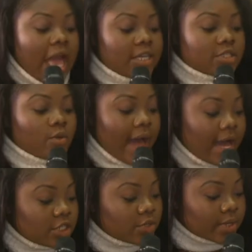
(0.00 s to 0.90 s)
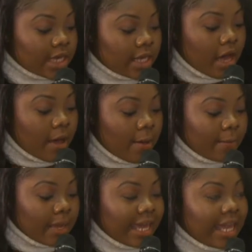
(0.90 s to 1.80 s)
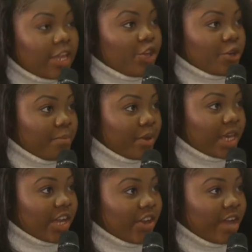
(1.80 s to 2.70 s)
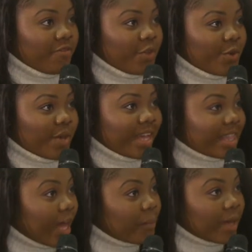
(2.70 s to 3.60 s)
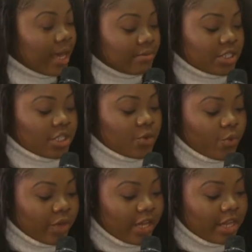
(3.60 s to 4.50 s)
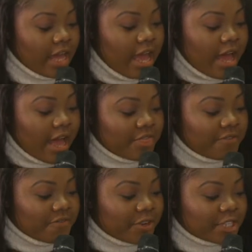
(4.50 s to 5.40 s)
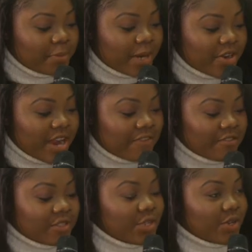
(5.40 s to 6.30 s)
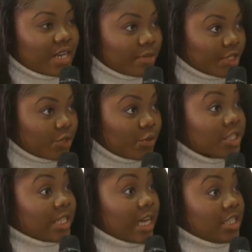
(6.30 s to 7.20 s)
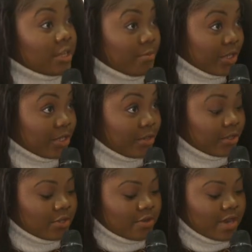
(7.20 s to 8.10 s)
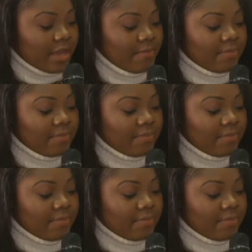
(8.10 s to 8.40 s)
So actually, in your book here, if you allow me, I'm just going to read the first paragraph of story number 2, which is actually a personal story.